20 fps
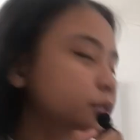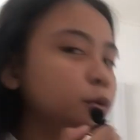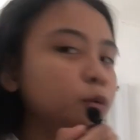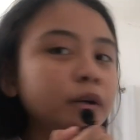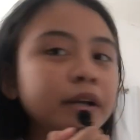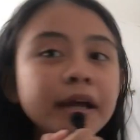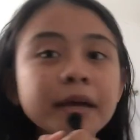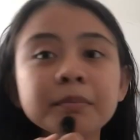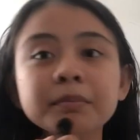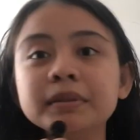So
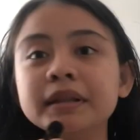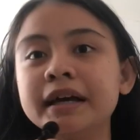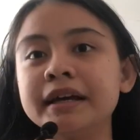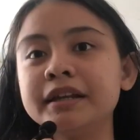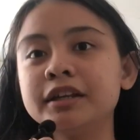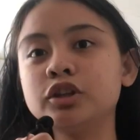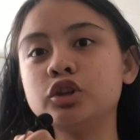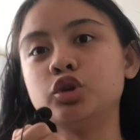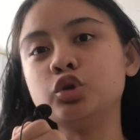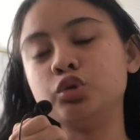what I'm
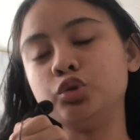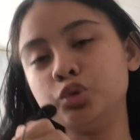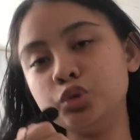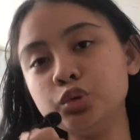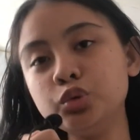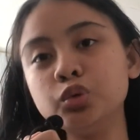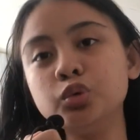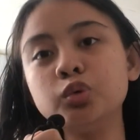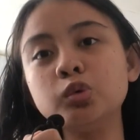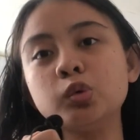planning to
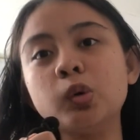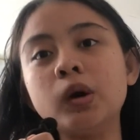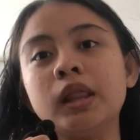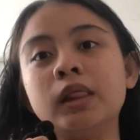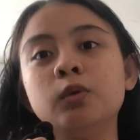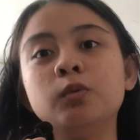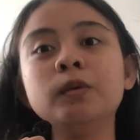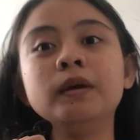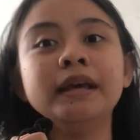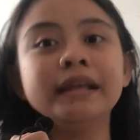do while
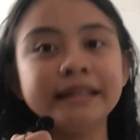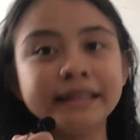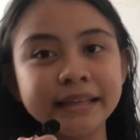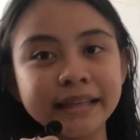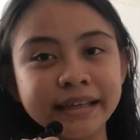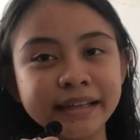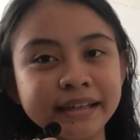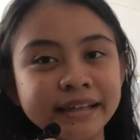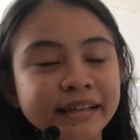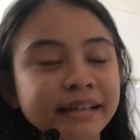
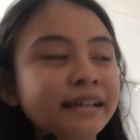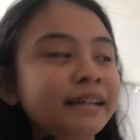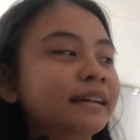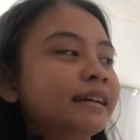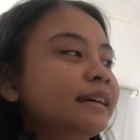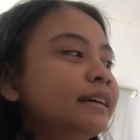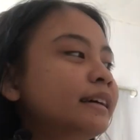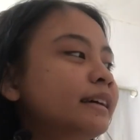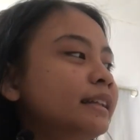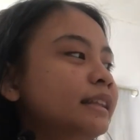waiting,
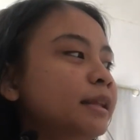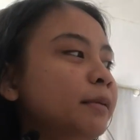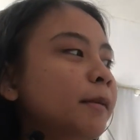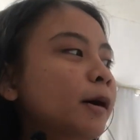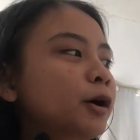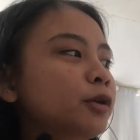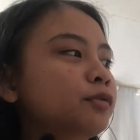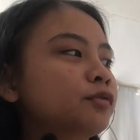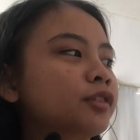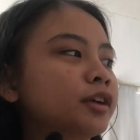
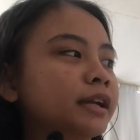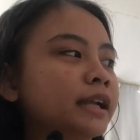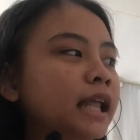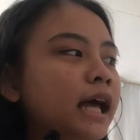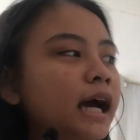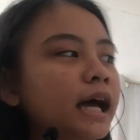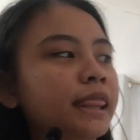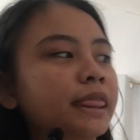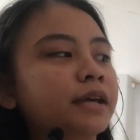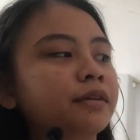ma-convert
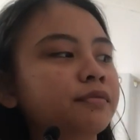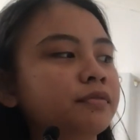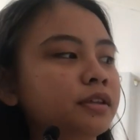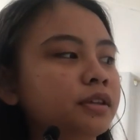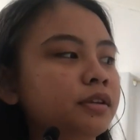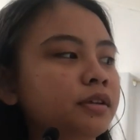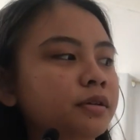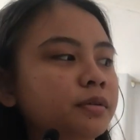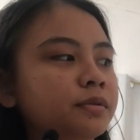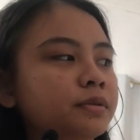lahat ng
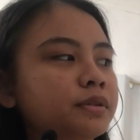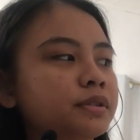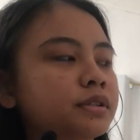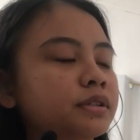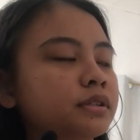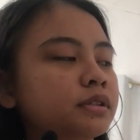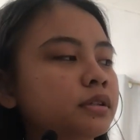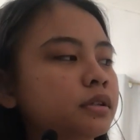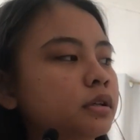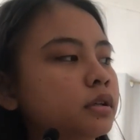
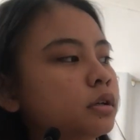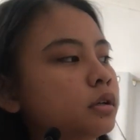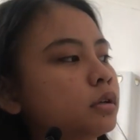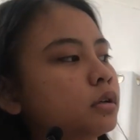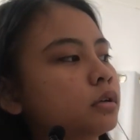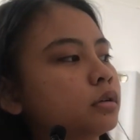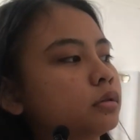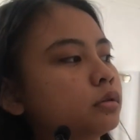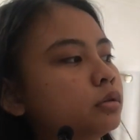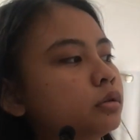videos.
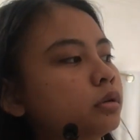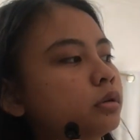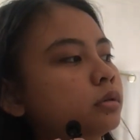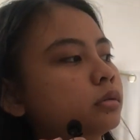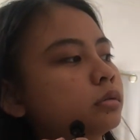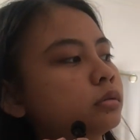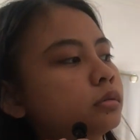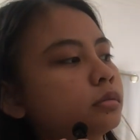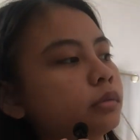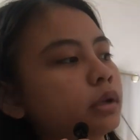
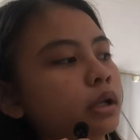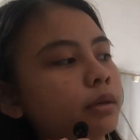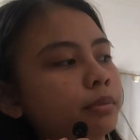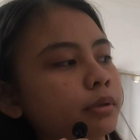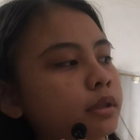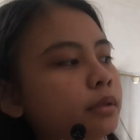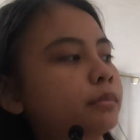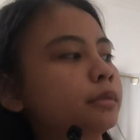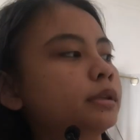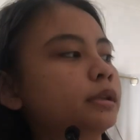Though,
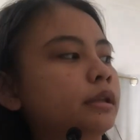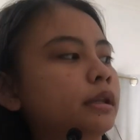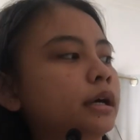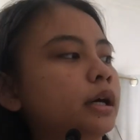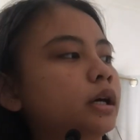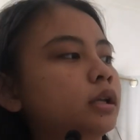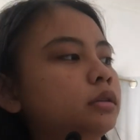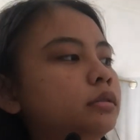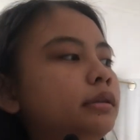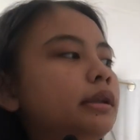malapit naman
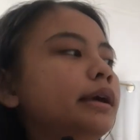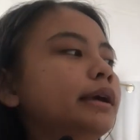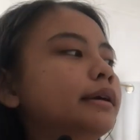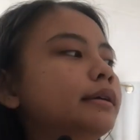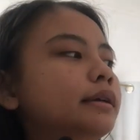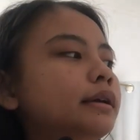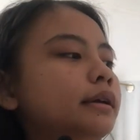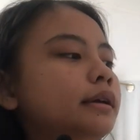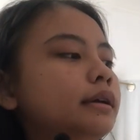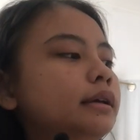na.
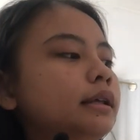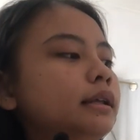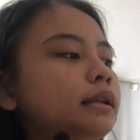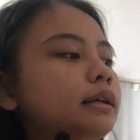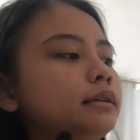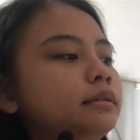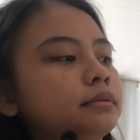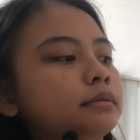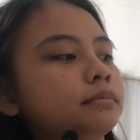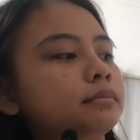Like,
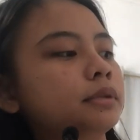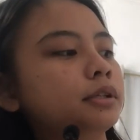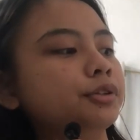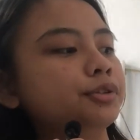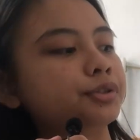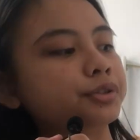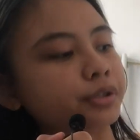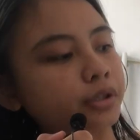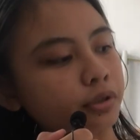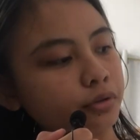ilang
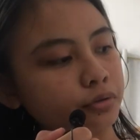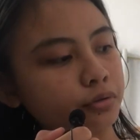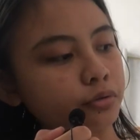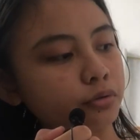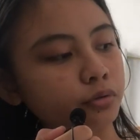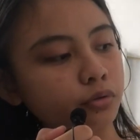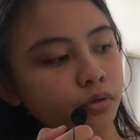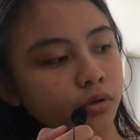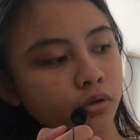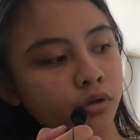minutes na lang
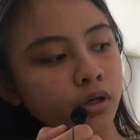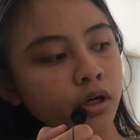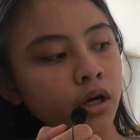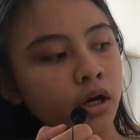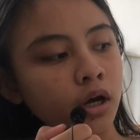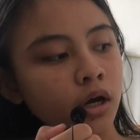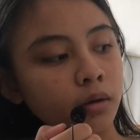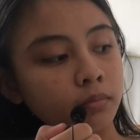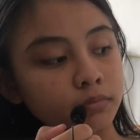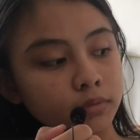siguro
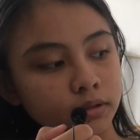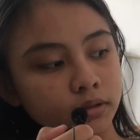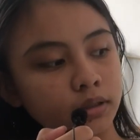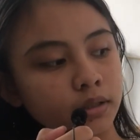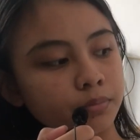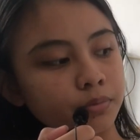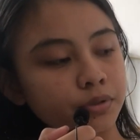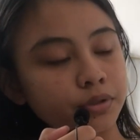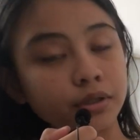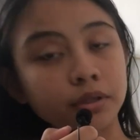
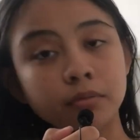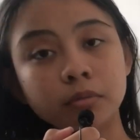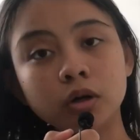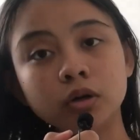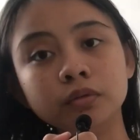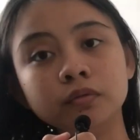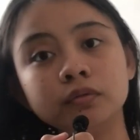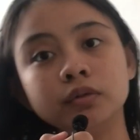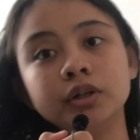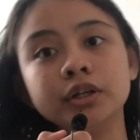matatapos na
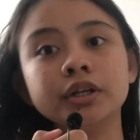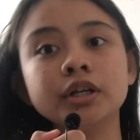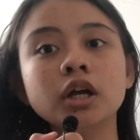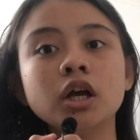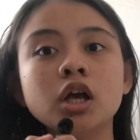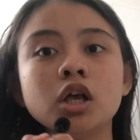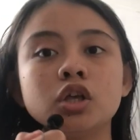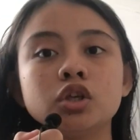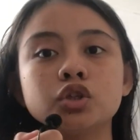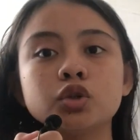ma-convert.
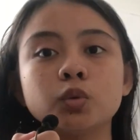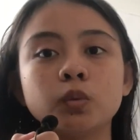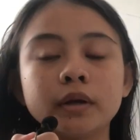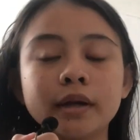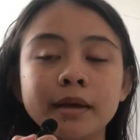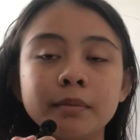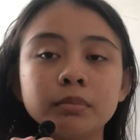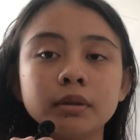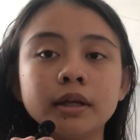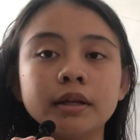So
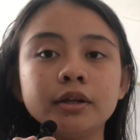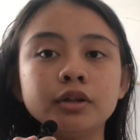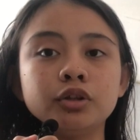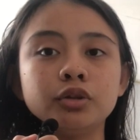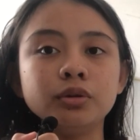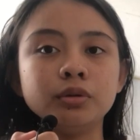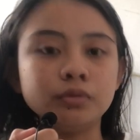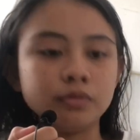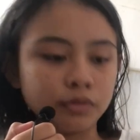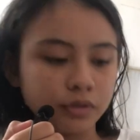what I'm planning
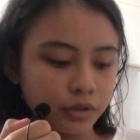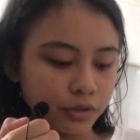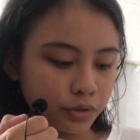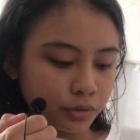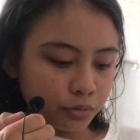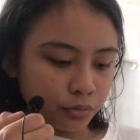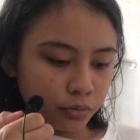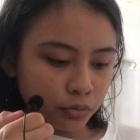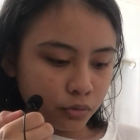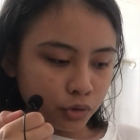to do is
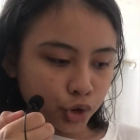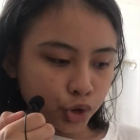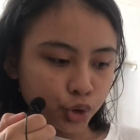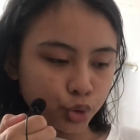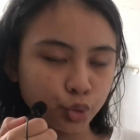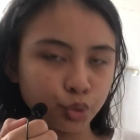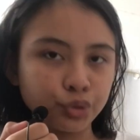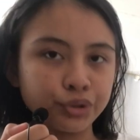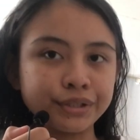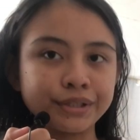to
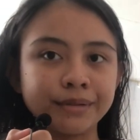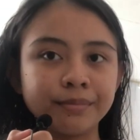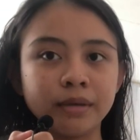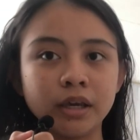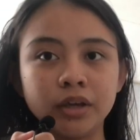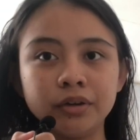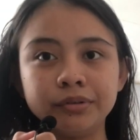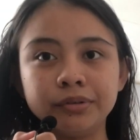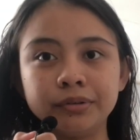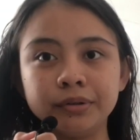shoot some
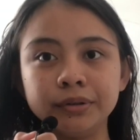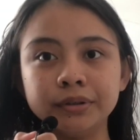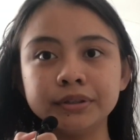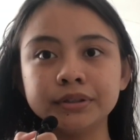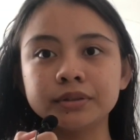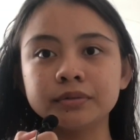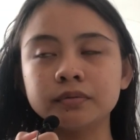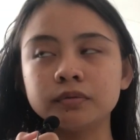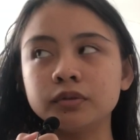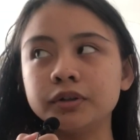
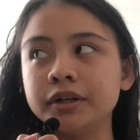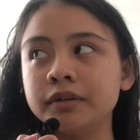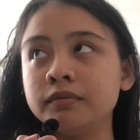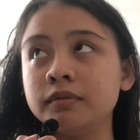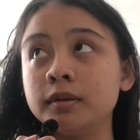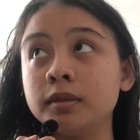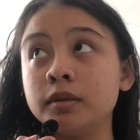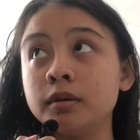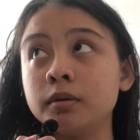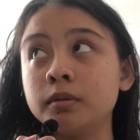A-rolls for the
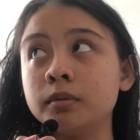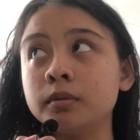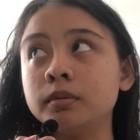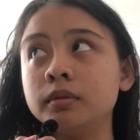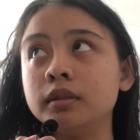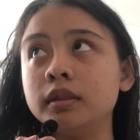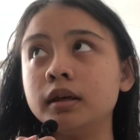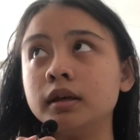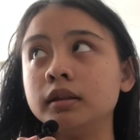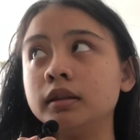video
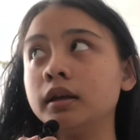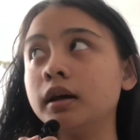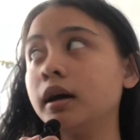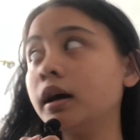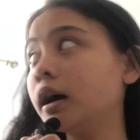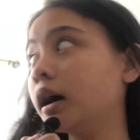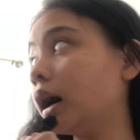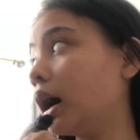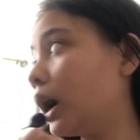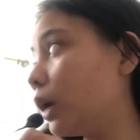that
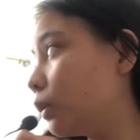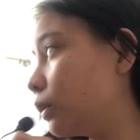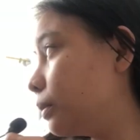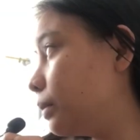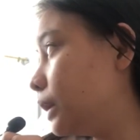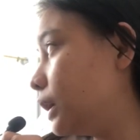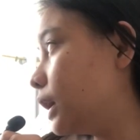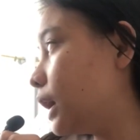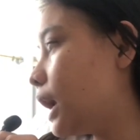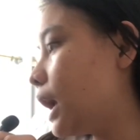I will
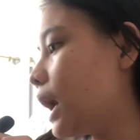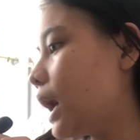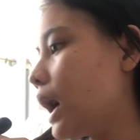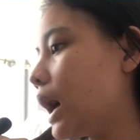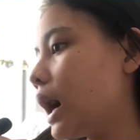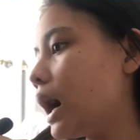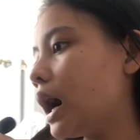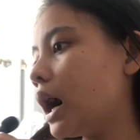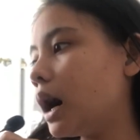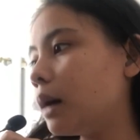be
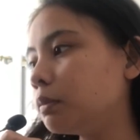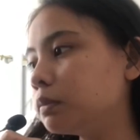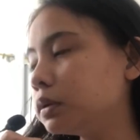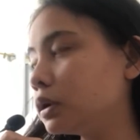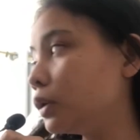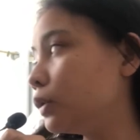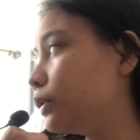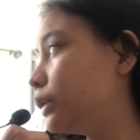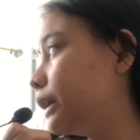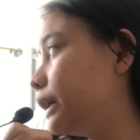
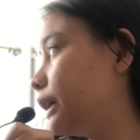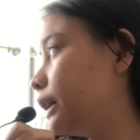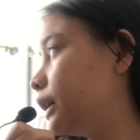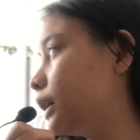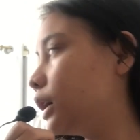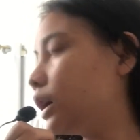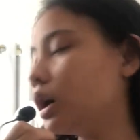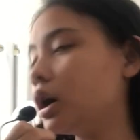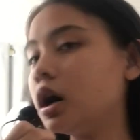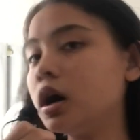
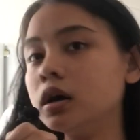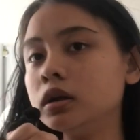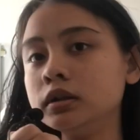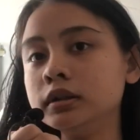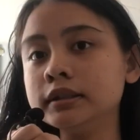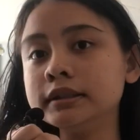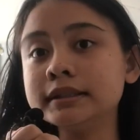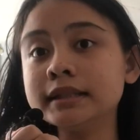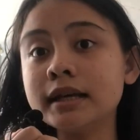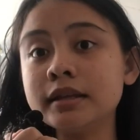uploading
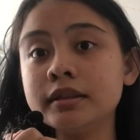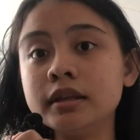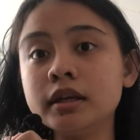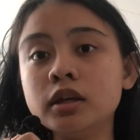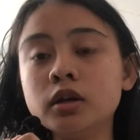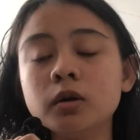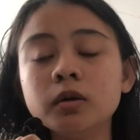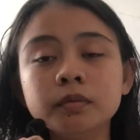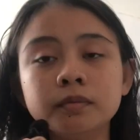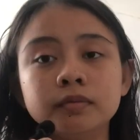on Sunday,
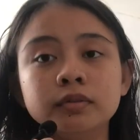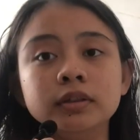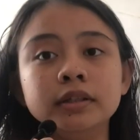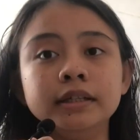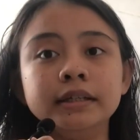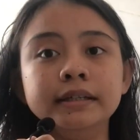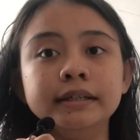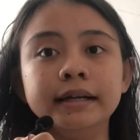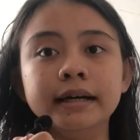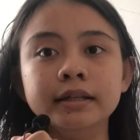
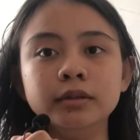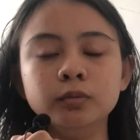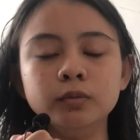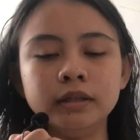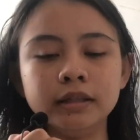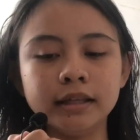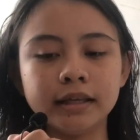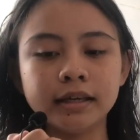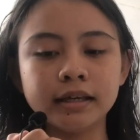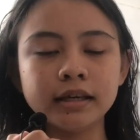hopefully, God
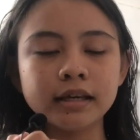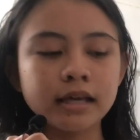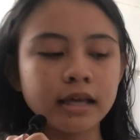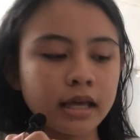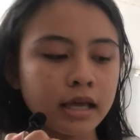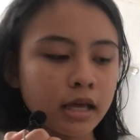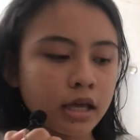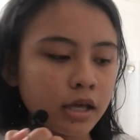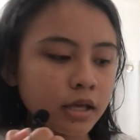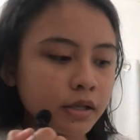willing.
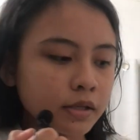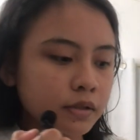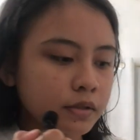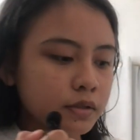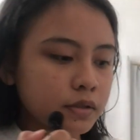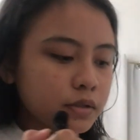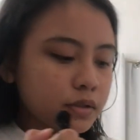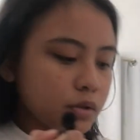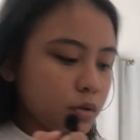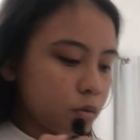
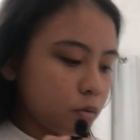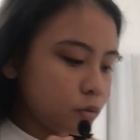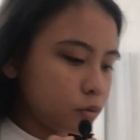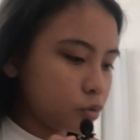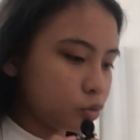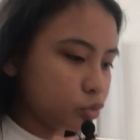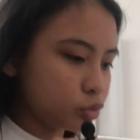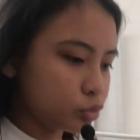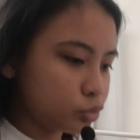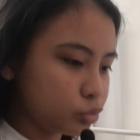
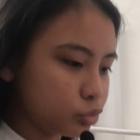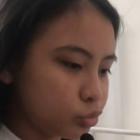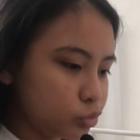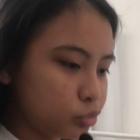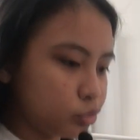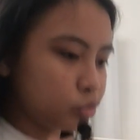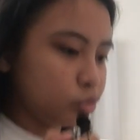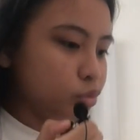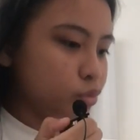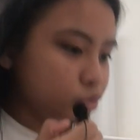
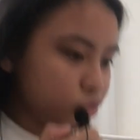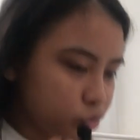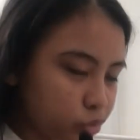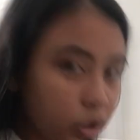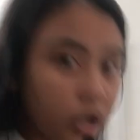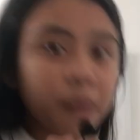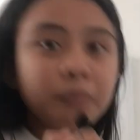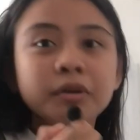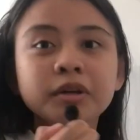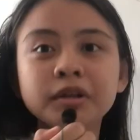So,
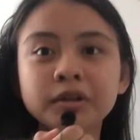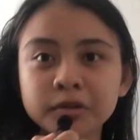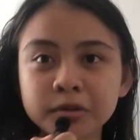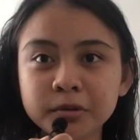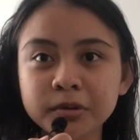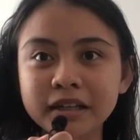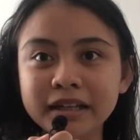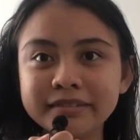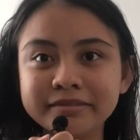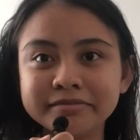I'm gonna
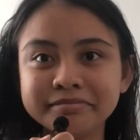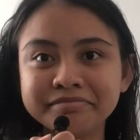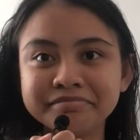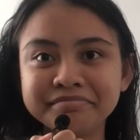do that.